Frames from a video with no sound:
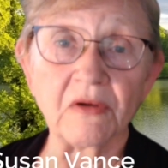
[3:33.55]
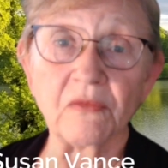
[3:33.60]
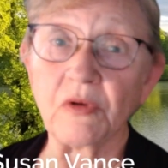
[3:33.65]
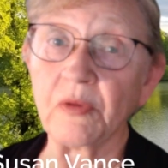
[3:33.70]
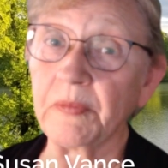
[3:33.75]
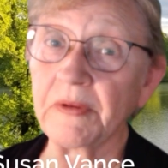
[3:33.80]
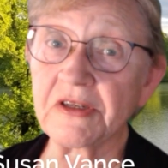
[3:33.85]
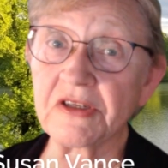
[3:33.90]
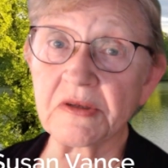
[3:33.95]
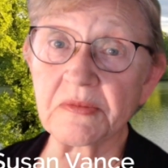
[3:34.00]

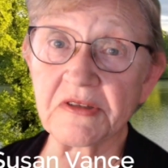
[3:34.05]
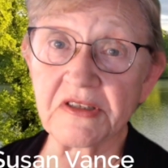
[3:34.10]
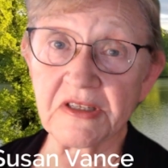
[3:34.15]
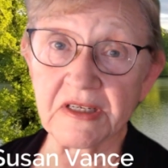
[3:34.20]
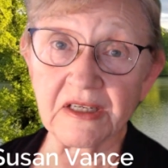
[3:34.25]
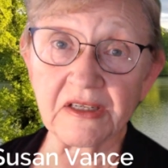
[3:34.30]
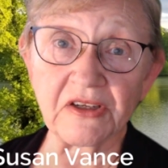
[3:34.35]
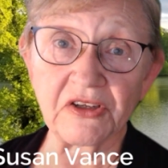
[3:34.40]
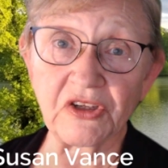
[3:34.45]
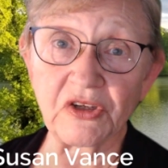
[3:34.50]
Well, Bishop
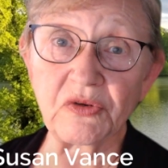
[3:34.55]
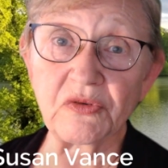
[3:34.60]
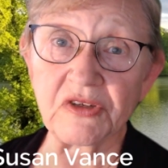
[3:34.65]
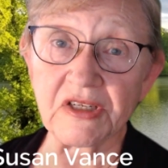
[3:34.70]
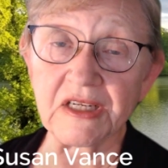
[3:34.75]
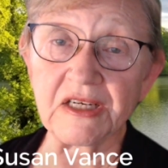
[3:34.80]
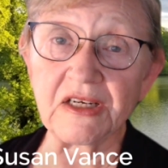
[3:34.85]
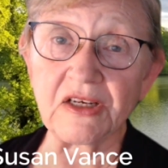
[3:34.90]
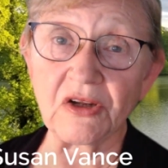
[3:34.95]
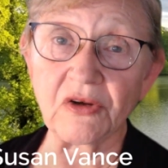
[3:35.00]
Sticka, you
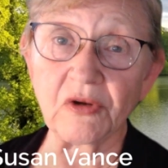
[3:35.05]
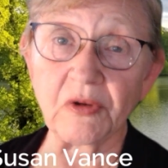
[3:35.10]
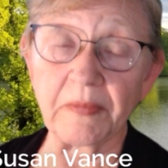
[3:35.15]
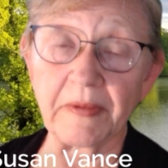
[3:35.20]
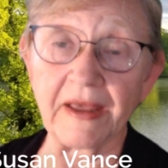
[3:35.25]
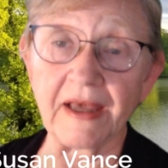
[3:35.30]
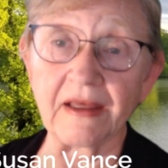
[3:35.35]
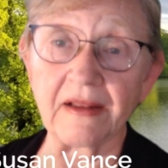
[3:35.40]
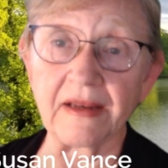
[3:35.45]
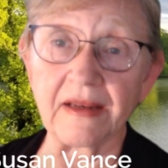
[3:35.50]
did know
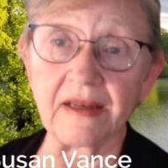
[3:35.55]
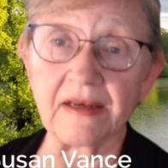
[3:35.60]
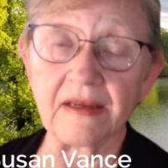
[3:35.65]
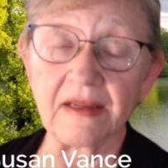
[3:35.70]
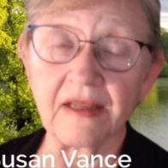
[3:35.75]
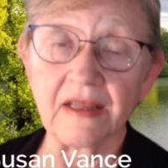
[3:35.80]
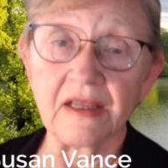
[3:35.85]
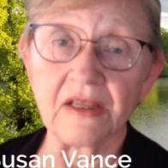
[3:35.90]
about it.